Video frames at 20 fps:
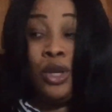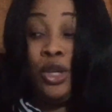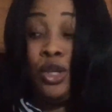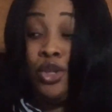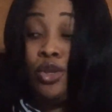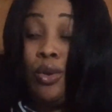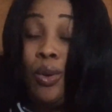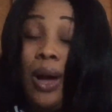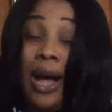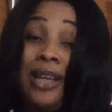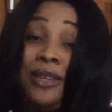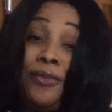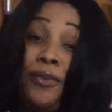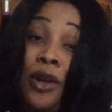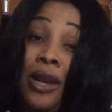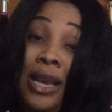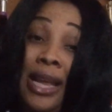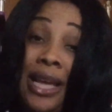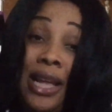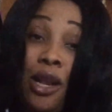So as for
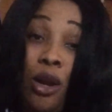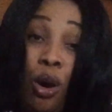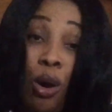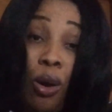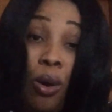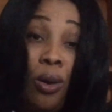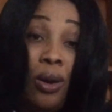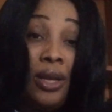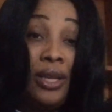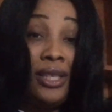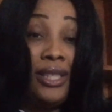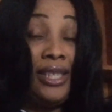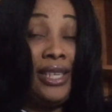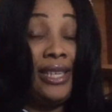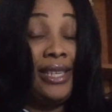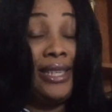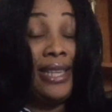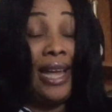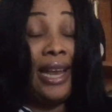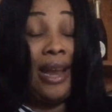Lilo, she
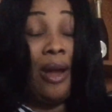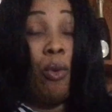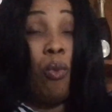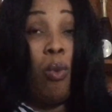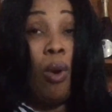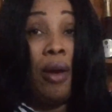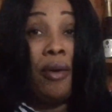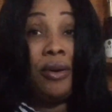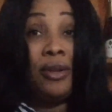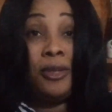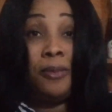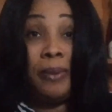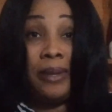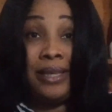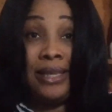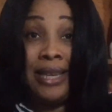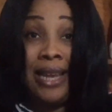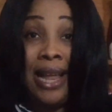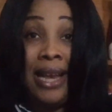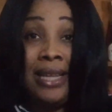is an Aquarius
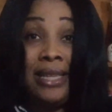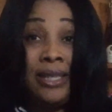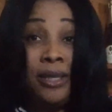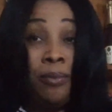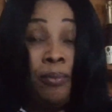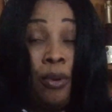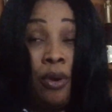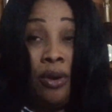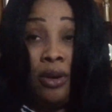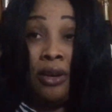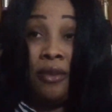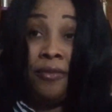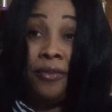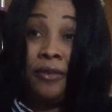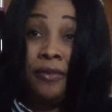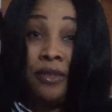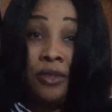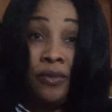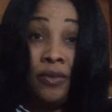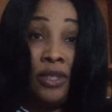personality born on the
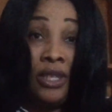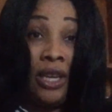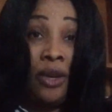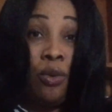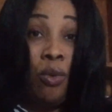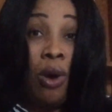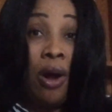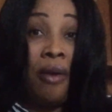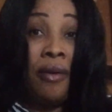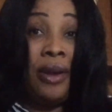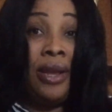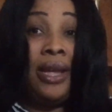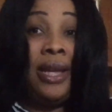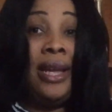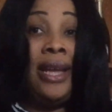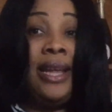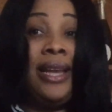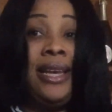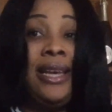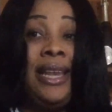5th of January.
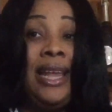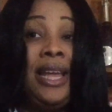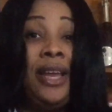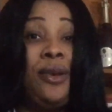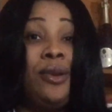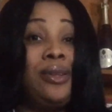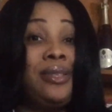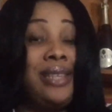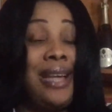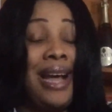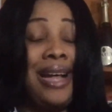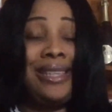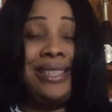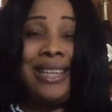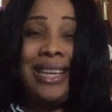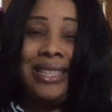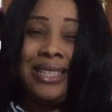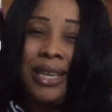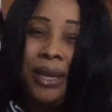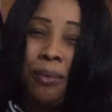They don't
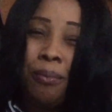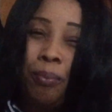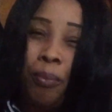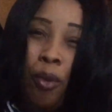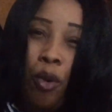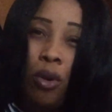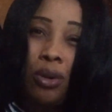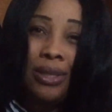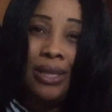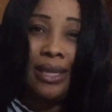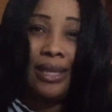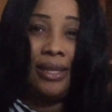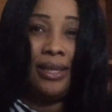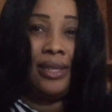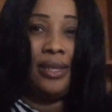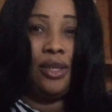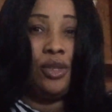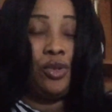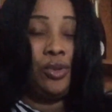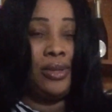attach
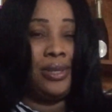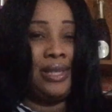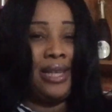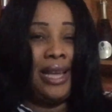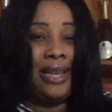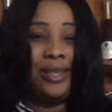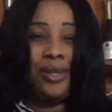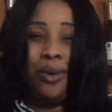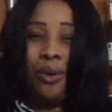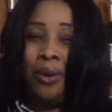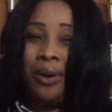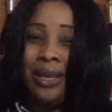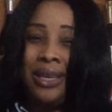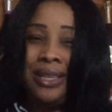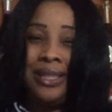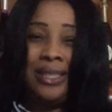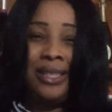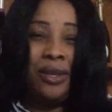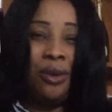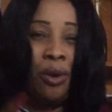importance to sex or
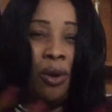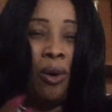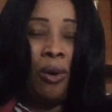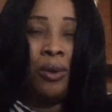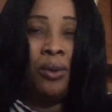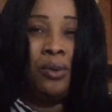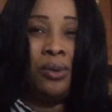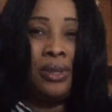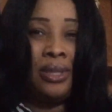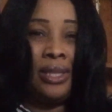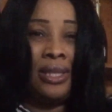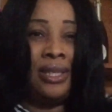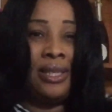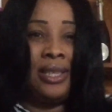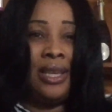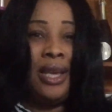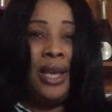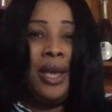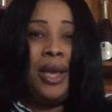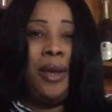kissing or all those things.
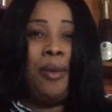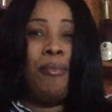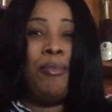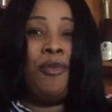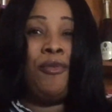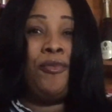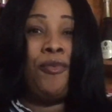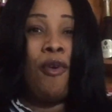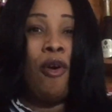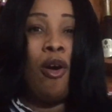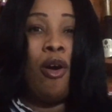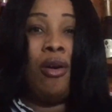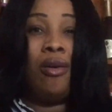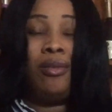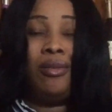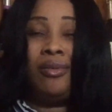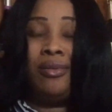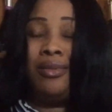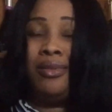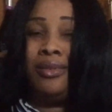Before,
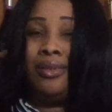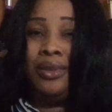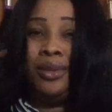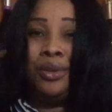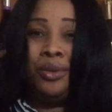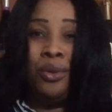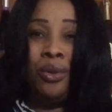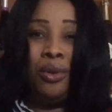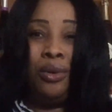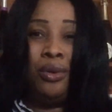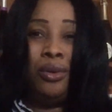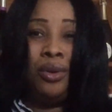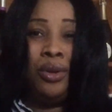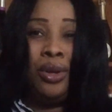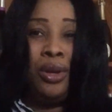you know,